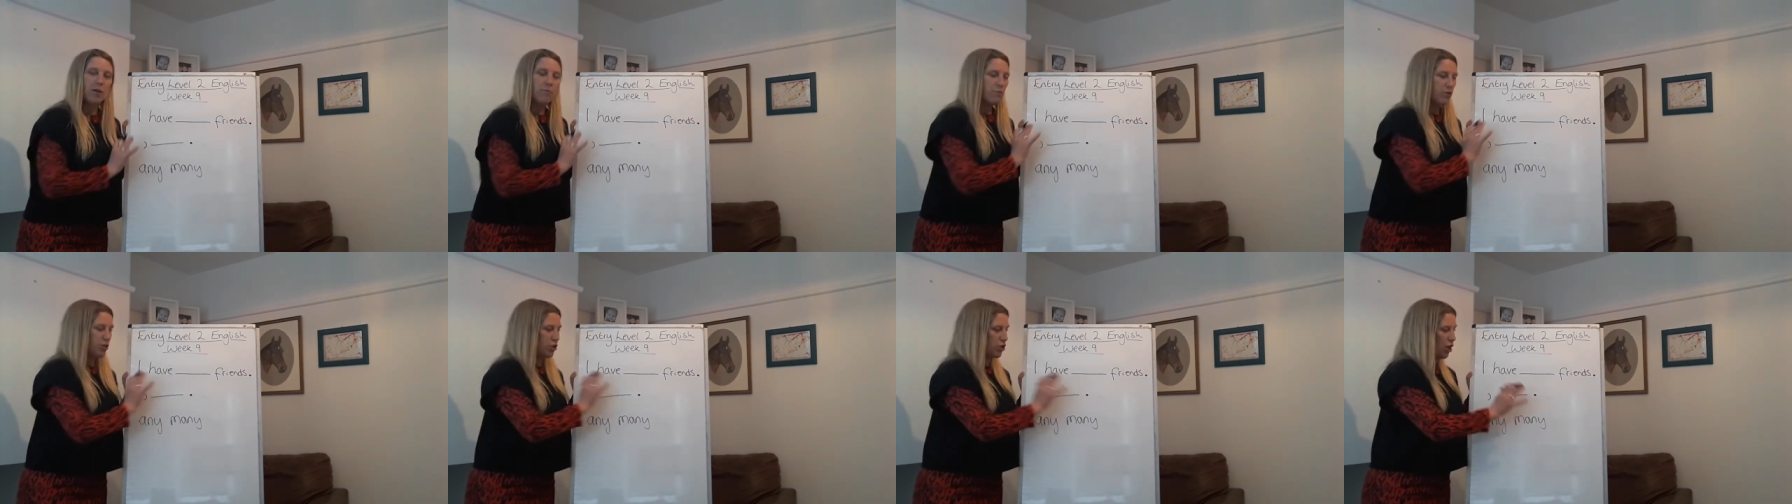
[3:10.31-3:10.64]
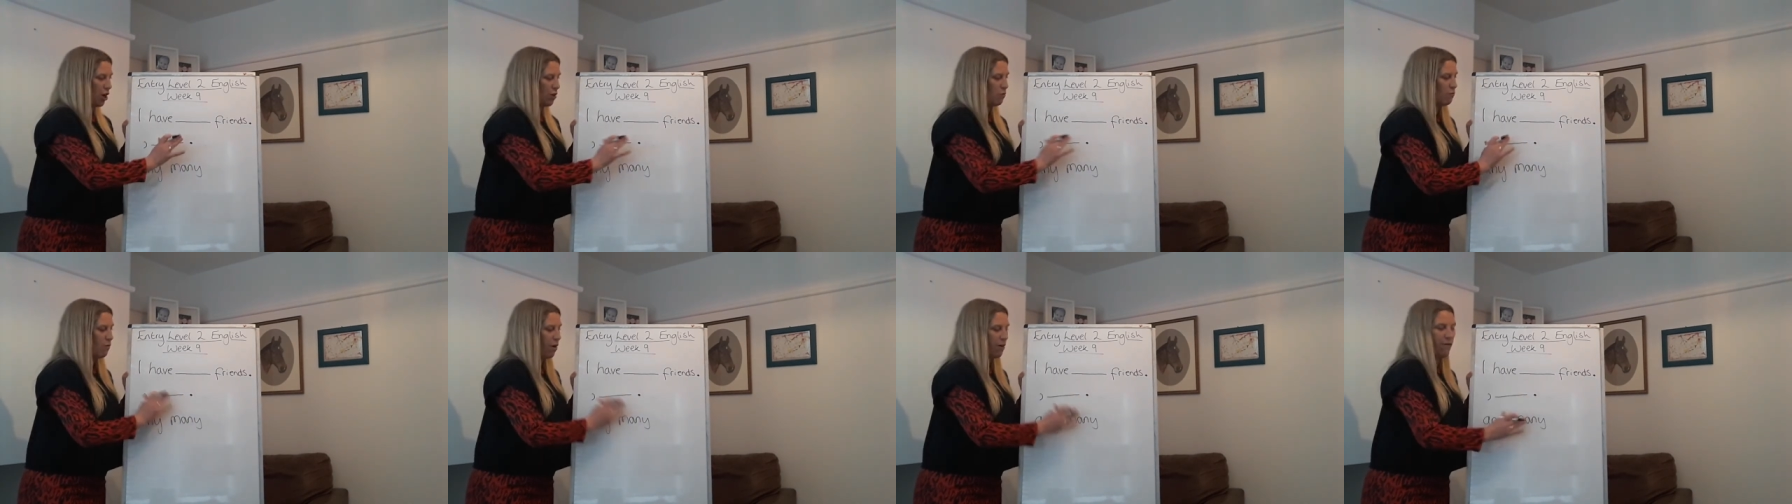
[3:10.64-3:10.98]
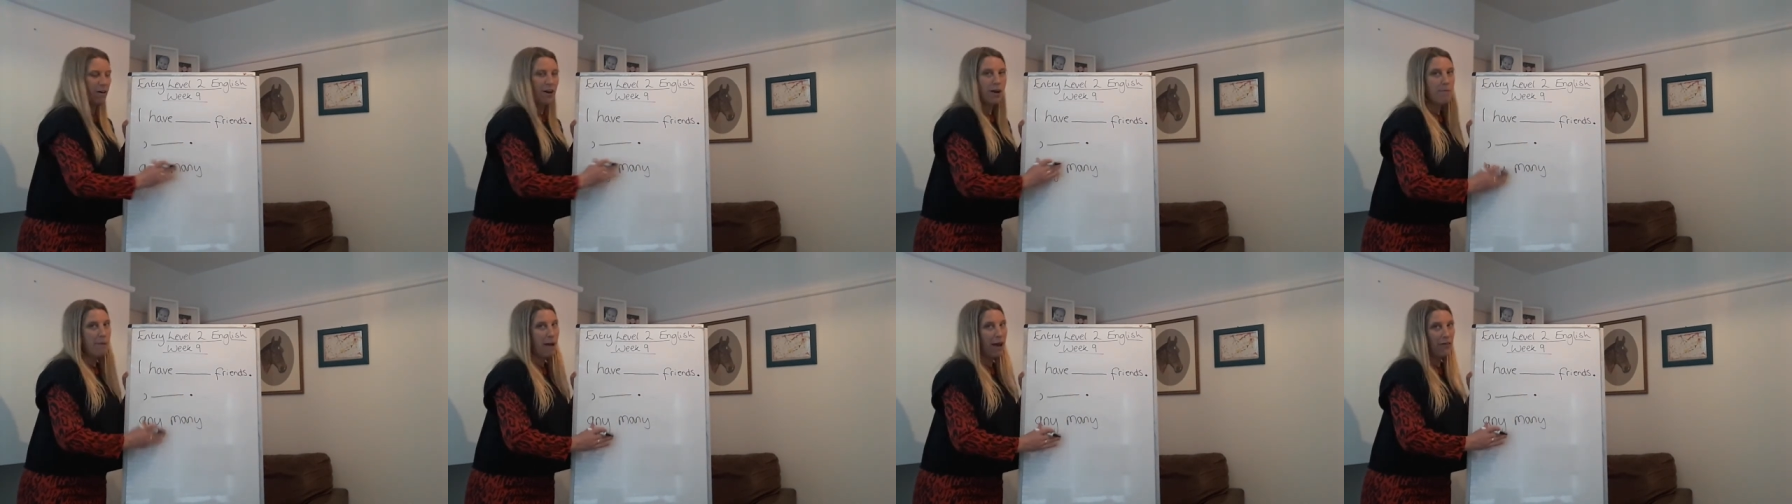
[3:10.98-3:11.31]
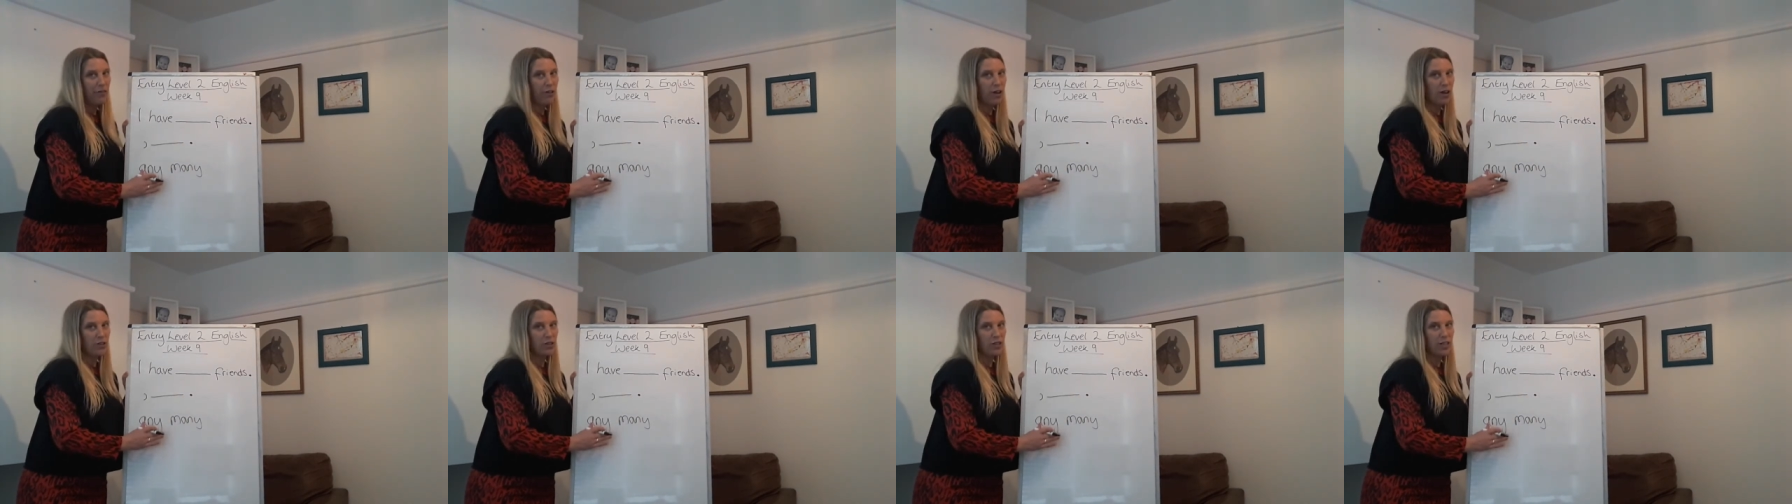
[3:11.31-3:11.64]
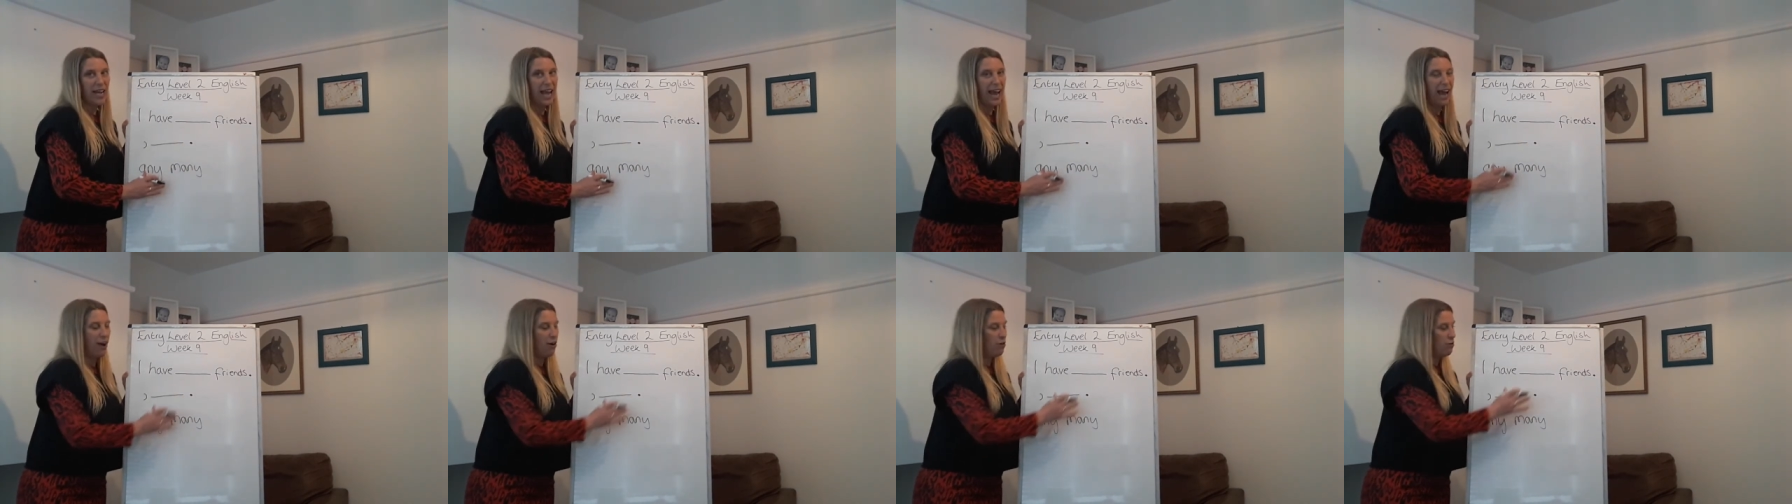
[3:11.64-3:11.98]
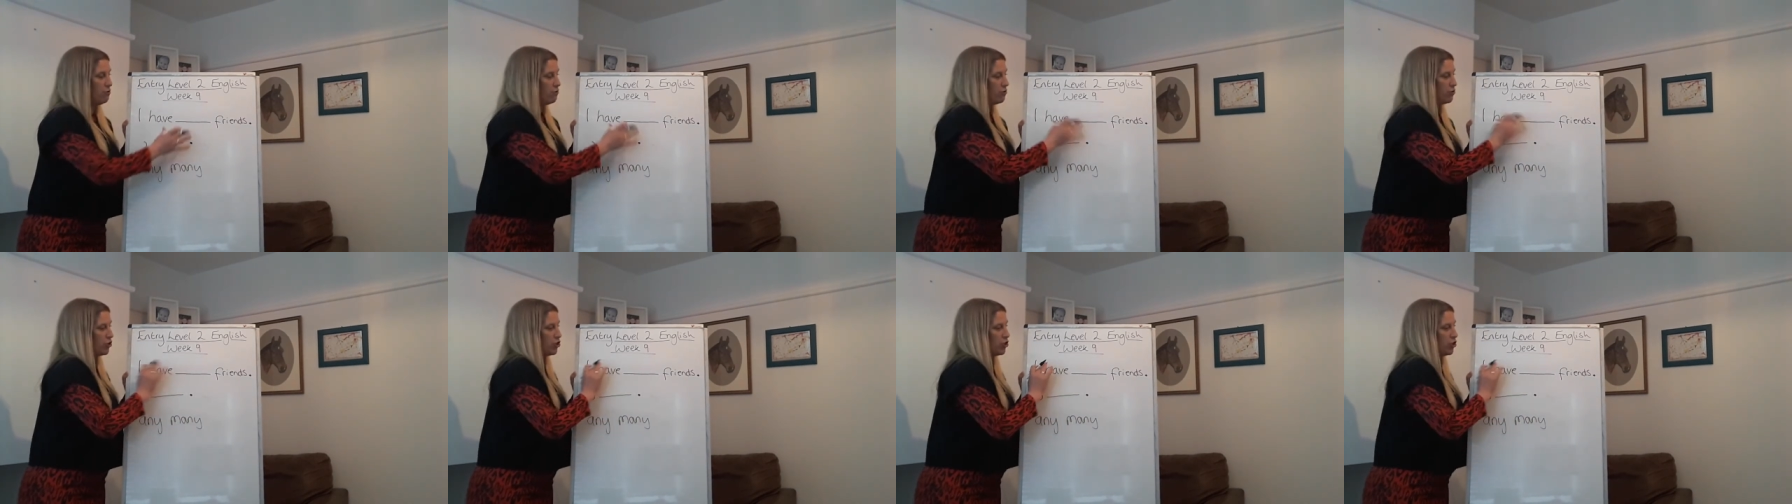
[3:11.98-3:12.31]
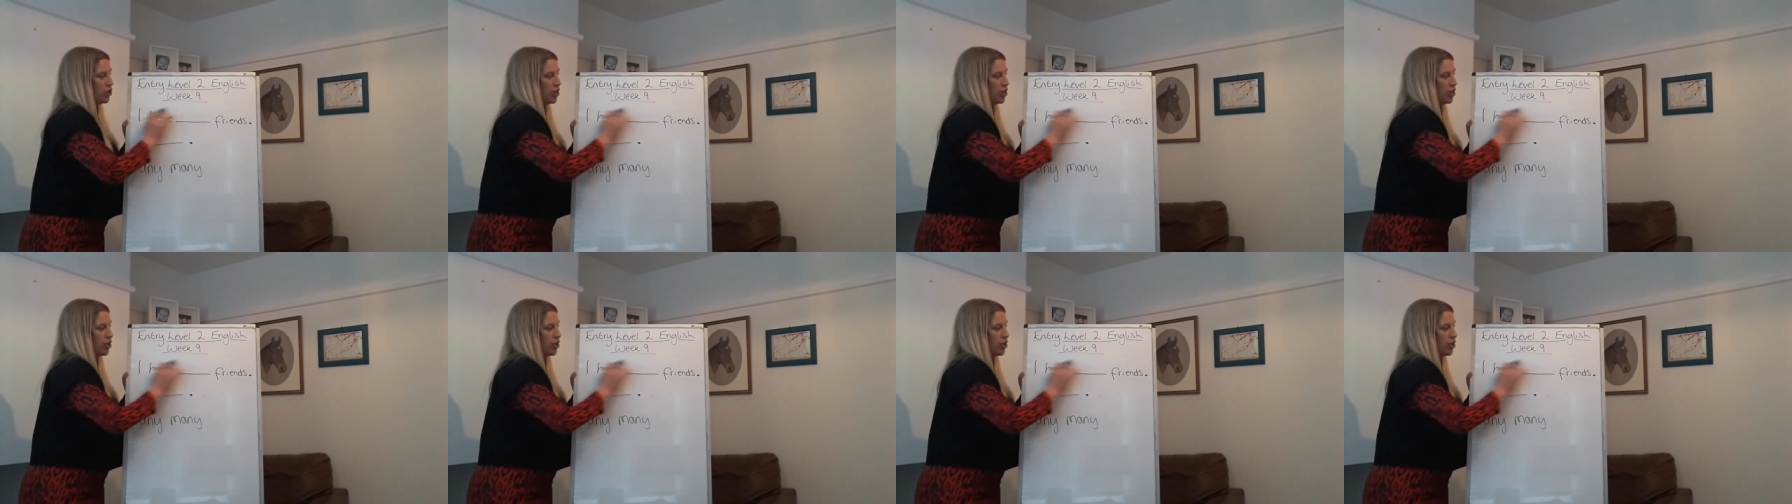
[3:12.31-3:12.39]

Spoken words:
But don't worry about those now.